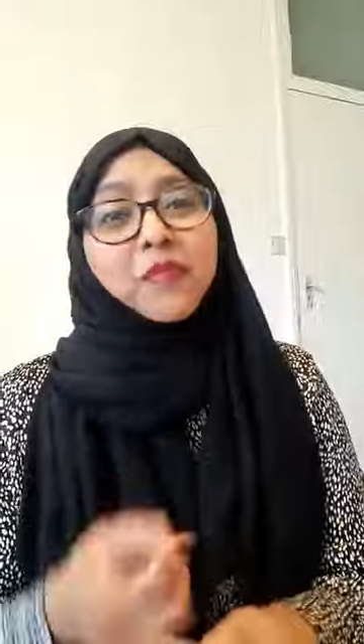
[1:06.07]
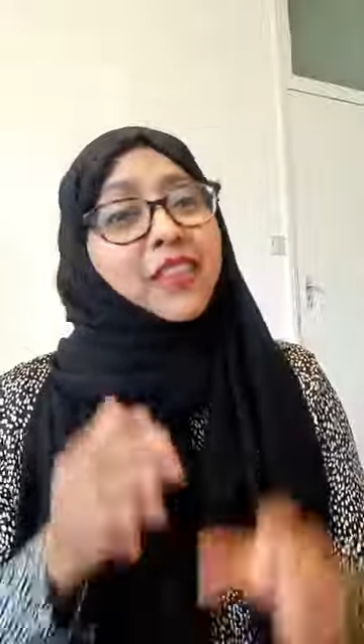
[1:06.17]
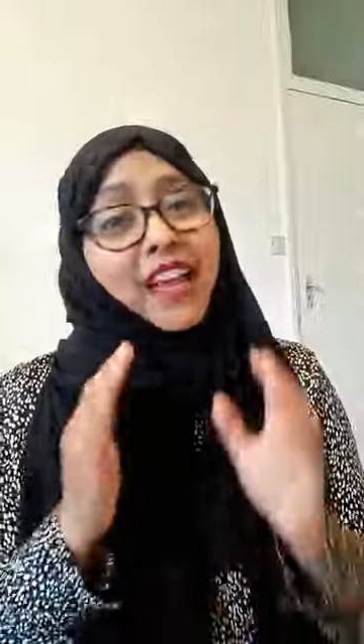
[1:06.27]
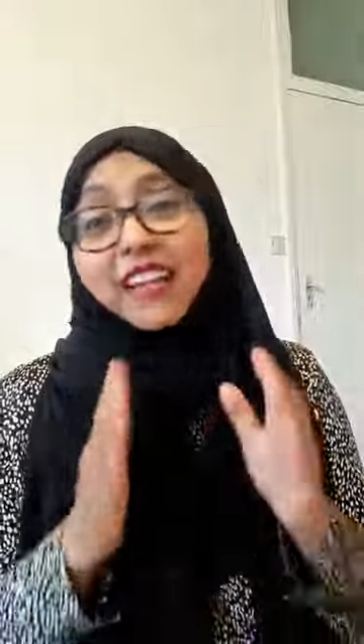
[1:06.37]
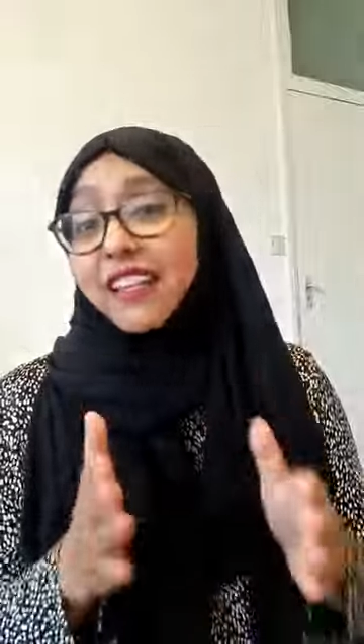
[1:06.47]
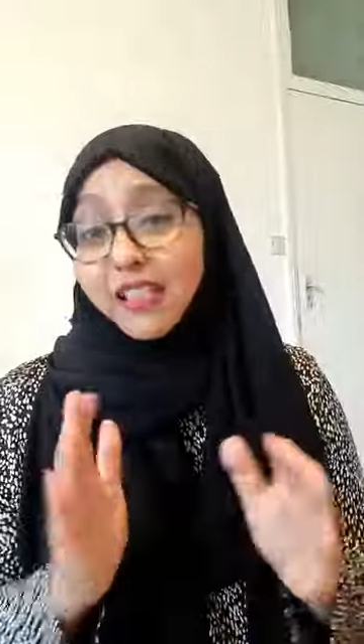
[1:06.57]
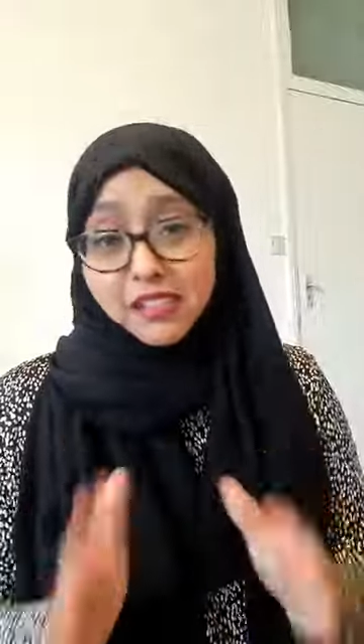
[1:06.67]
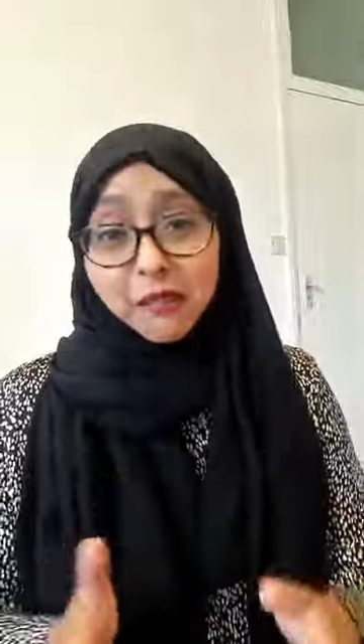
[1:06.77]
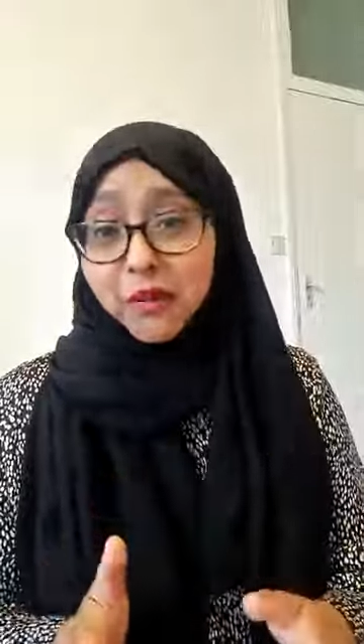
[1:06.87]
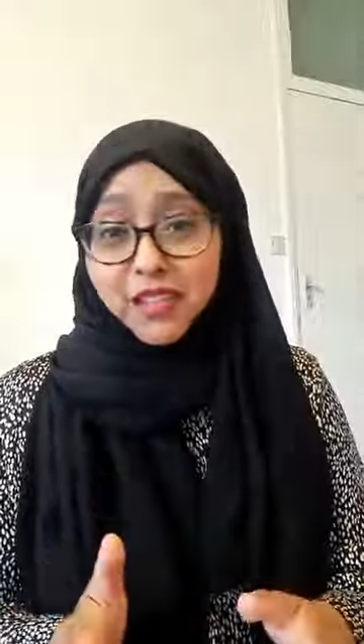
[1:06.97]
Then that's
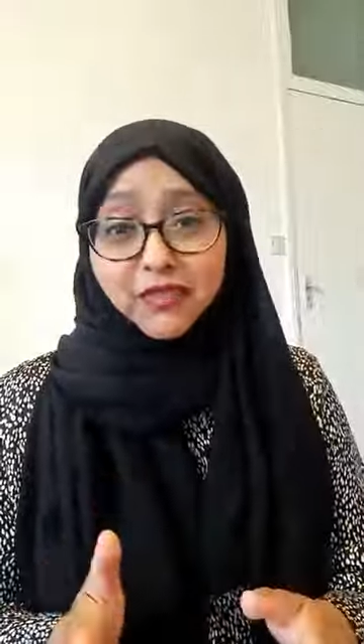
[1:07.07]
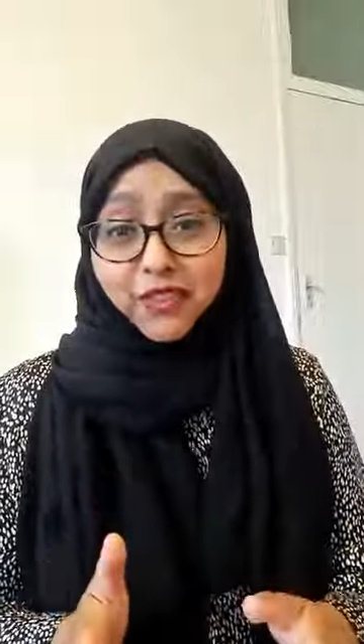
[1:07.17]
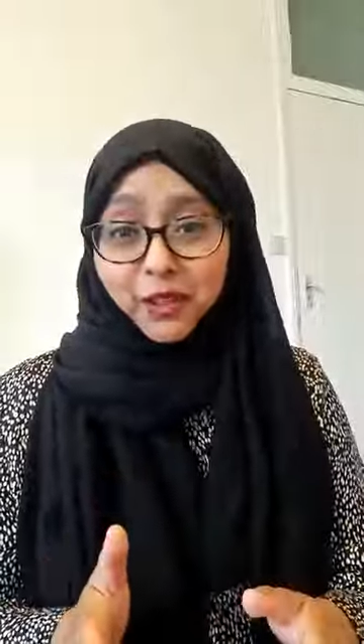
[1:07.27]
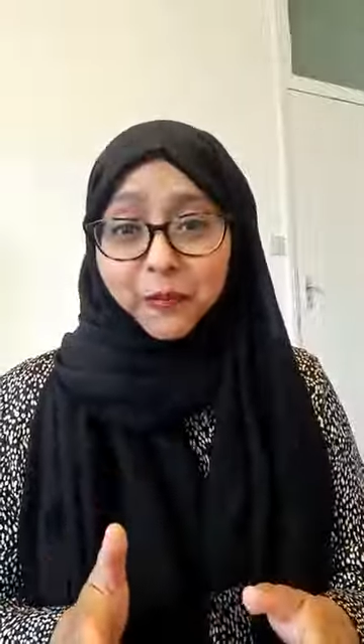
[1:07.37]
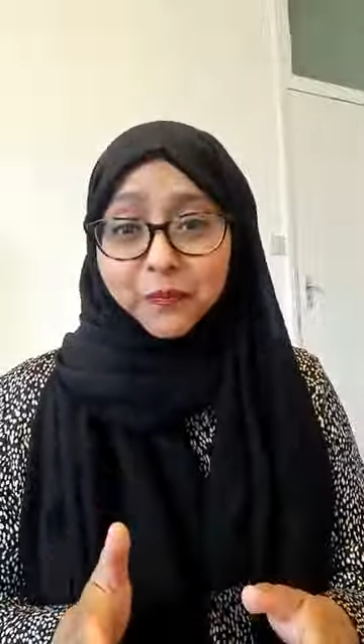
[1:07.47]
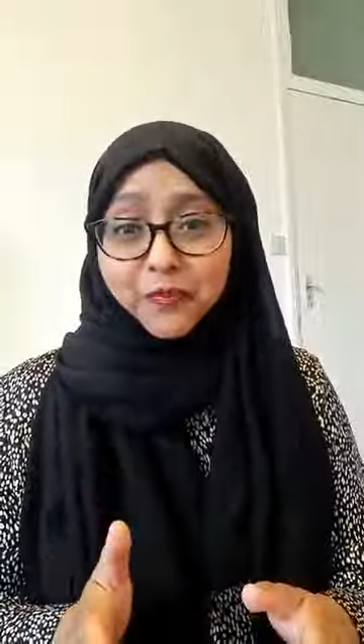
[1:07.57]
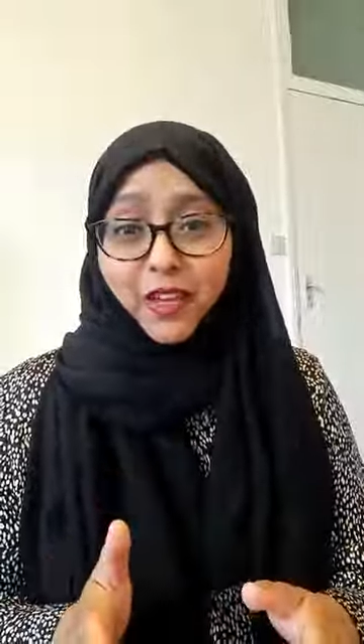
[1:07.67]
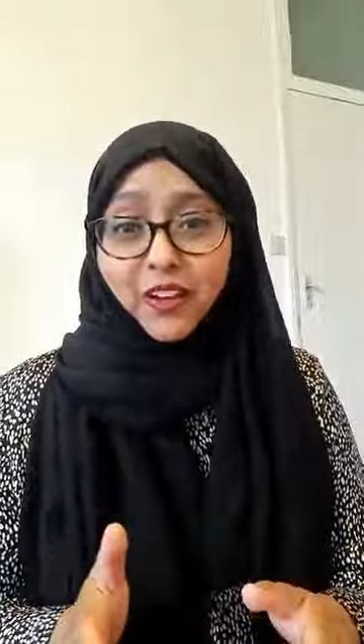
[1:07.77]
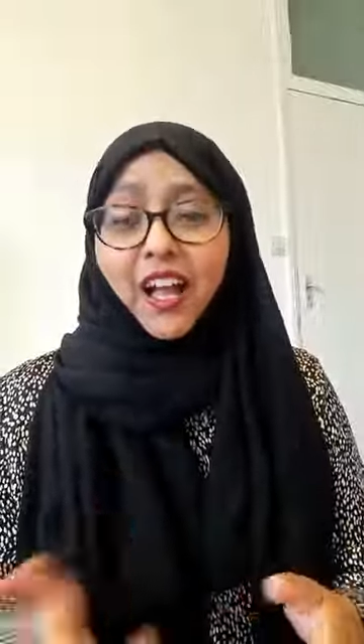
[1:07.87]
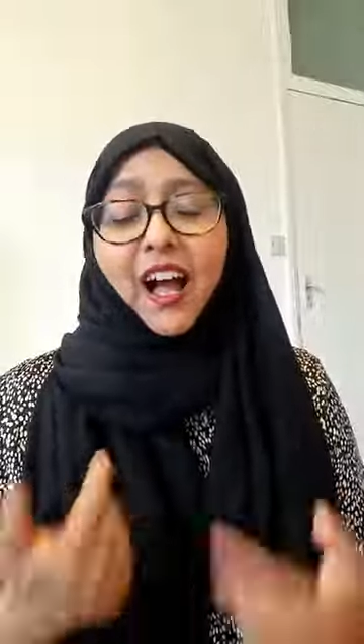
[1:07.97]
the place for you.
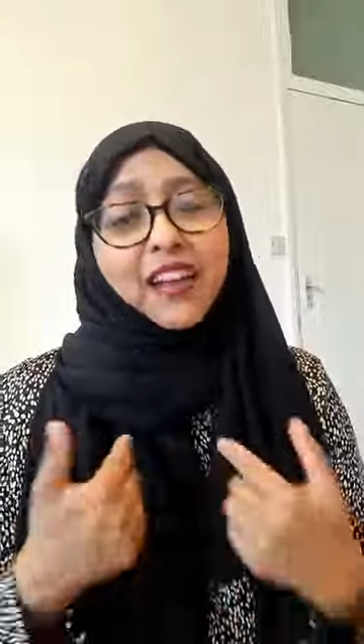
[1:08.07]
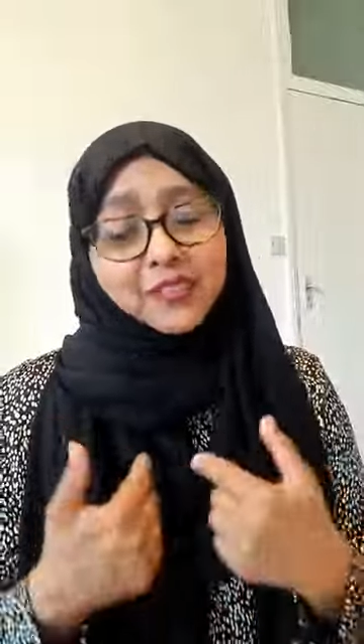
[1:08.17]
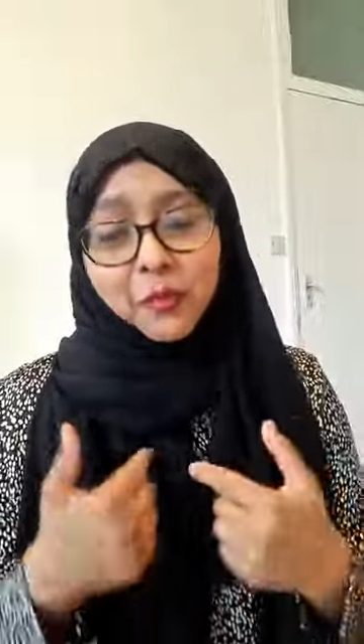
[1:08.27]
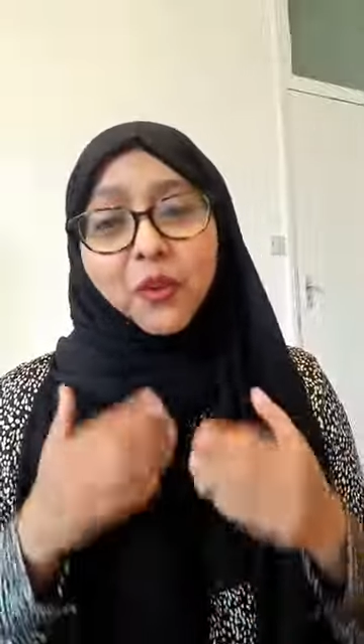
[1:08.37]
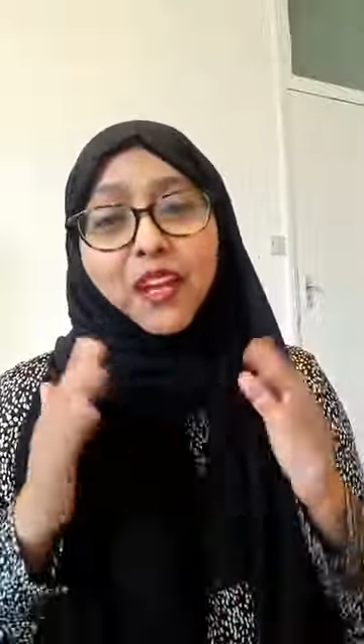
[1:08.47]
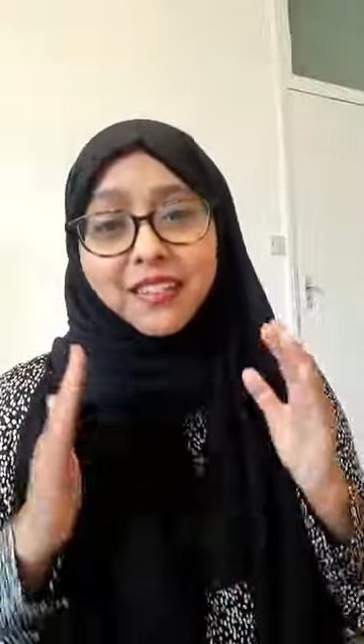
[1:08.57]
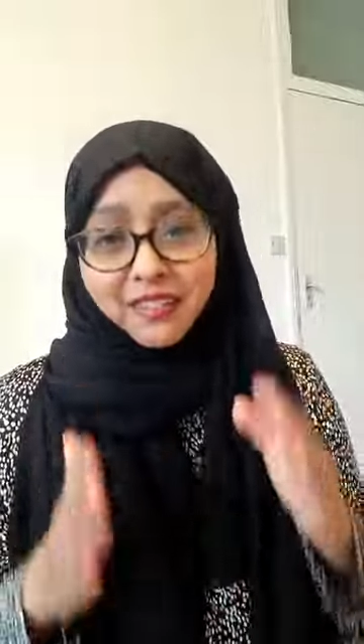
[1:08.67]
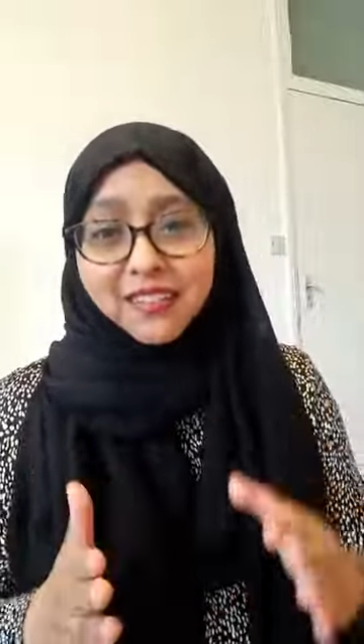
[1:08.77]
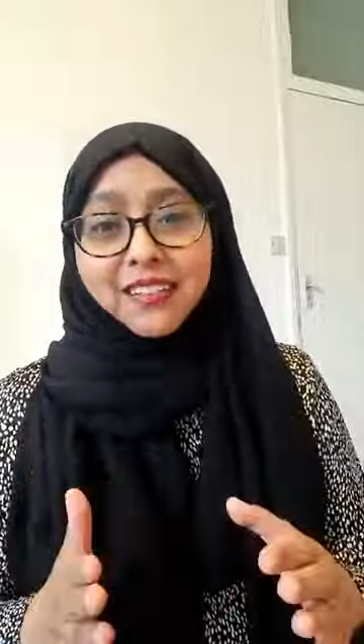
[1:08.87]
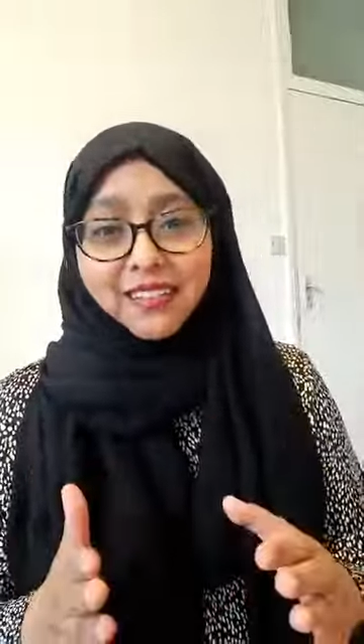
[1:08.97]
Okay, I support
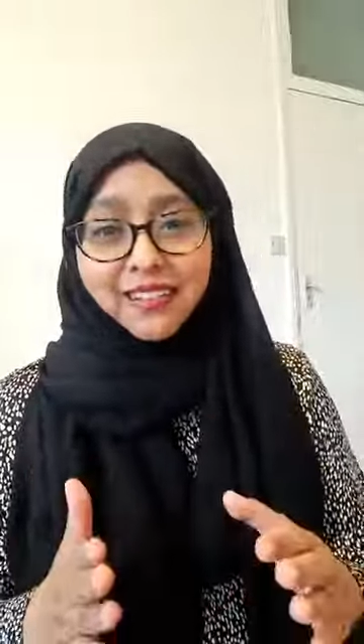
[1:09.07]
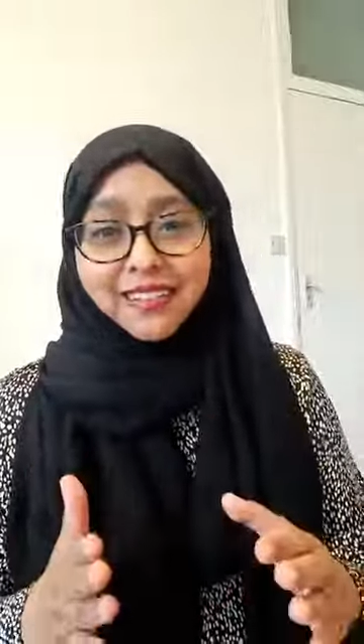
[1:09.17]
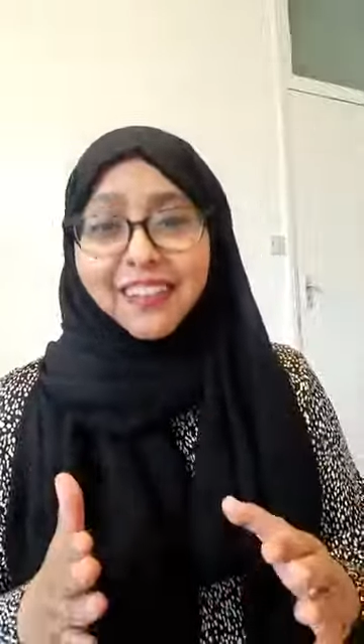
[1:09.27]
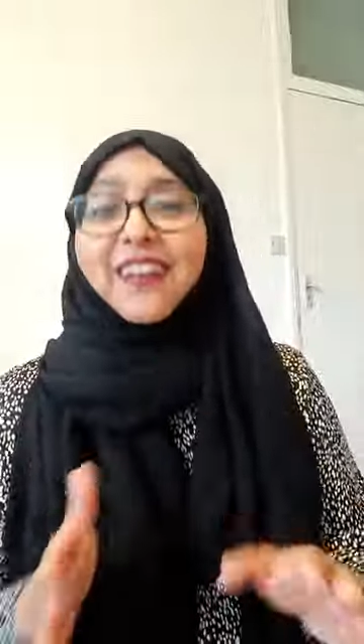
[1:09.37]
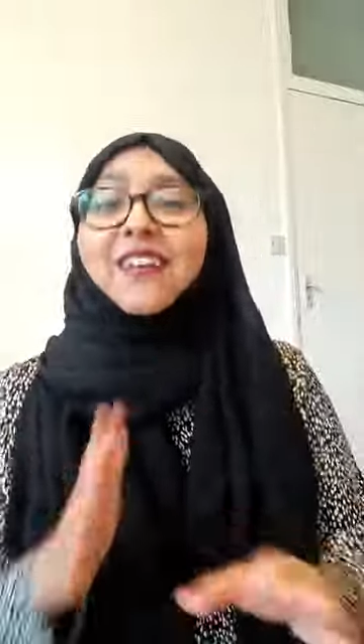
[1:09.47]
Leicester City.